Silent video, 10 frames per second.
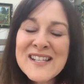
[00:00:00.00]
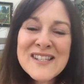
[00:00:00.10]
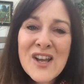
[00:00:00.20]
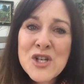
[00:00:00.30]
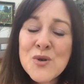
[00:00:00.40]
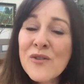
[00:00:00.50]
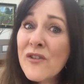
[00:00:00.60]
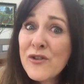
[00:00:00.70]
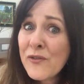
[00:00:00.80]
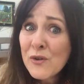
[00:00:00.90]
inside you
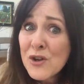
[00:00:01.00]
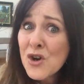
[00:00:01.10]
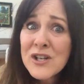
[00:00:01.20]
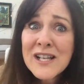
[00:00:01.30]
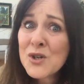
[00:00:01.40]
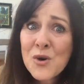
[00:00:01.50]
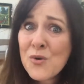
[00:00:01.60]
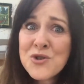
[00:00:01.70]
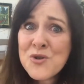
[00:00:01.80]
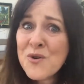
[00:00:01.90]
if you feel that God hasn't
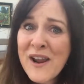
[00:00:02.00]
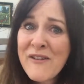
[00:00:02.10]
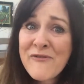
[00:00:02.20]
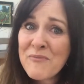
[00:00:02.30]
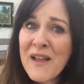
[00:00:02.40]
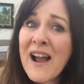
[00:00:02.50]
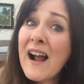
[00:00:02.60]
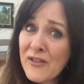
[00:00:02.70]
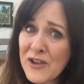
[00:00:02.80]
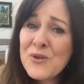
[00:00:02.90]
called you away from that
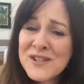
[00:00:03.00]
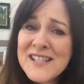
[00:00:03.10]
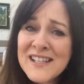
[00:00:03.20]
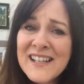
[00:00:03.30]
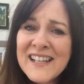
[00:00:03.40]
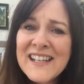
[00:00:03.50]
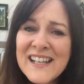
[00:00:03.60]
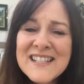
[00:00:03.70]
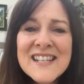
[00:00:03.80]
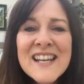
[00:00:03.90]
and that you're still in
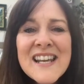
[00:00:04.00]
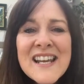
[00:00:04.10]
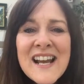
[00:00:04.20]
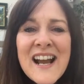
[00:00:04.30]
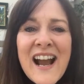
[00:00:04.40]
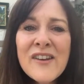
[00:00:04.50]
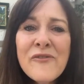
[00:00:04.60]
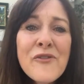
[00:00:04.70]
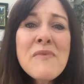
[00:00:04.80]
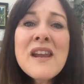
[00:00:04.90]
it?
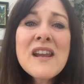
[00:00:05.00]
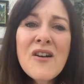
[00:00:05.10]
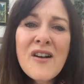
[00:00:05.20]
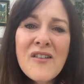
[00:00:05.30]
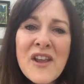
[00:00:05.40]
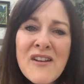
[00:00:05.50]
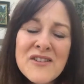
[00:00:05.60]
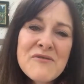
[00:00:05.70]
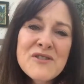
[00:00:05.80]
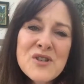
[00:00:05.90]
And for me, the
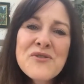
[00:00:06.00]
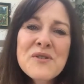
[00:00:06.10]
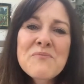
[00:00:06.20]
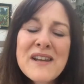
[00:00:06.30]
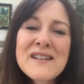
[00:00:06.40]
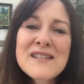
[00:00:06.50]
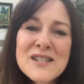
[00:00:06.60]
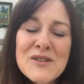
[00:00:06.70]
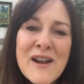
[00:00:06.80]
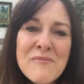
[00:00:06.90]
answer has often been to
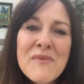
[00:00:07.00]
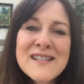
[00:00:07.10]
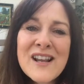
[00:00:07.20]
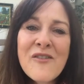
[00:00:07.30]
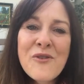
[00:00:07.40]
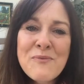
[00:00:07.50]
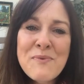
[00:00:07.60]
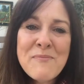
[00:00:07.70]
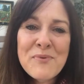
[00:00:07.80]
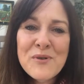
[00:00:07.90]
surround myself with
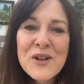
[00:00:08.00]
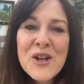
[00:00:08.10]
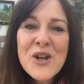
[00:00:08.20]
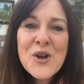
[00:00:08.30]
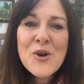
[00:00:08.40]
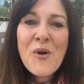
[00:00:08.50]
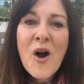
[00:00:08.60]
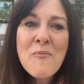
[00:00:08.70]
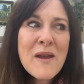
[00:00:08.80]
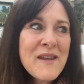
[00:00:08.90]
people who
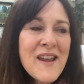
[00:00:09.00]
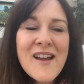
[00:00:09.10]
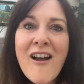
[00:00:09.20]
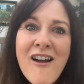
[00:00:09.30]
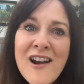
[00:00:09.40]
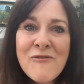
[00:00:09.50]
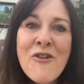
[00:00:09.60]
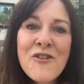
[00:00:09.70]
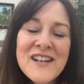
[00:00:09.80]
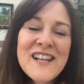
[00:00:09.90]
are maybe earlier
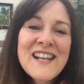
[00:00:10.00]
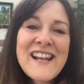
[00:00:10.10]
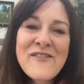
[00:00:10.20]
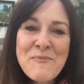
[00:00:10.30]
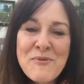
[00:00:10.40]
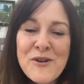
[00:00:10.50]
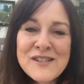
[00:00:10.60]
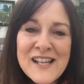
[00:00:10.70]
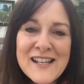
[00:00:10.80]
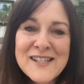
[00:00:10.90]
on in the
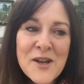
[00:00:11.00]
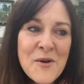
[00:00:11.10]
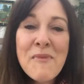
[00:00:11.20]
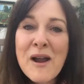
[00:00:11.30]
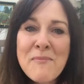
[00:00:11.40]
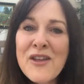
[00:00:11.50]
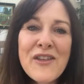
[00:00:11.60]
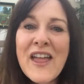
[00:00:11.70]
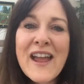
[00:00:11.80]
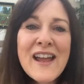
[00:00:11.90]
process. So it might be
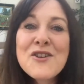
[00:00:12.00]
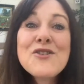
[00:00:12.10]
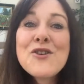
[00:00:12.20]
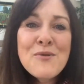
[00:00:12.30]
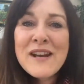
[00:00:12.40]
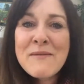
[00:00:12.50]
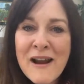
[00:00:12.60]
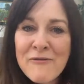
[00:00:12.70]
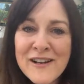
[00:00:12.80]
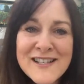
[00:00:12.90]
that they're newly
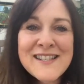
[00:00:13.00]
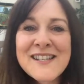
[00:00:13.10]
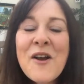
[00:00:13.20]
married,